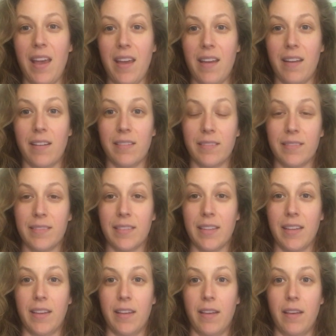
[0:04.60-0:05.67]
Hi,
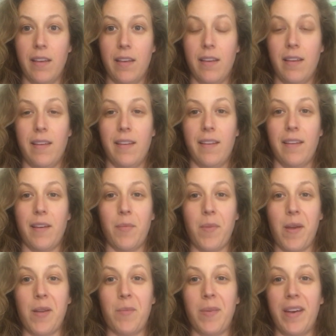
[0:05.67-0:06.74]
I'm
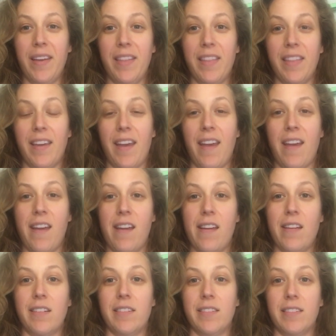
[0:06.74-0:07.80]
Annabeth,
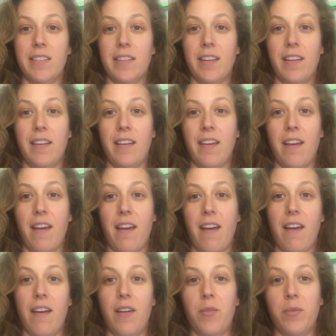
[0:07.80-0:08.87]
and
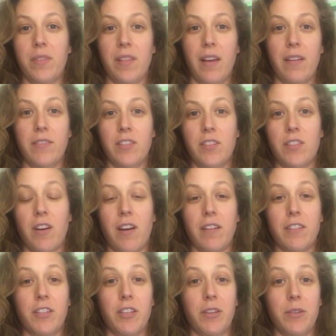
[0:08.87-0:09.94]
I would love to talk
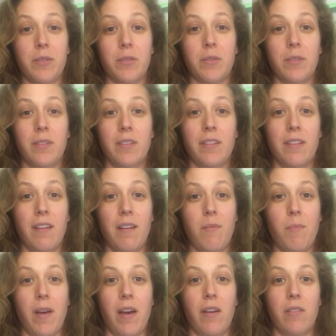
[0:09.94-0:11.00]
to you
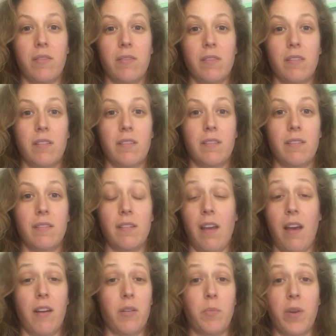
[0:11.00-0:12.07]
about
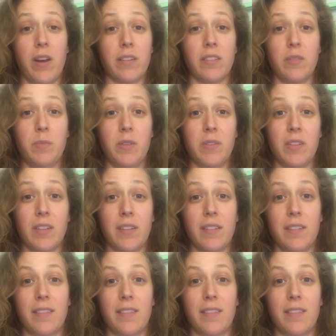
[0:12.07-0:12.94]
how to practice music.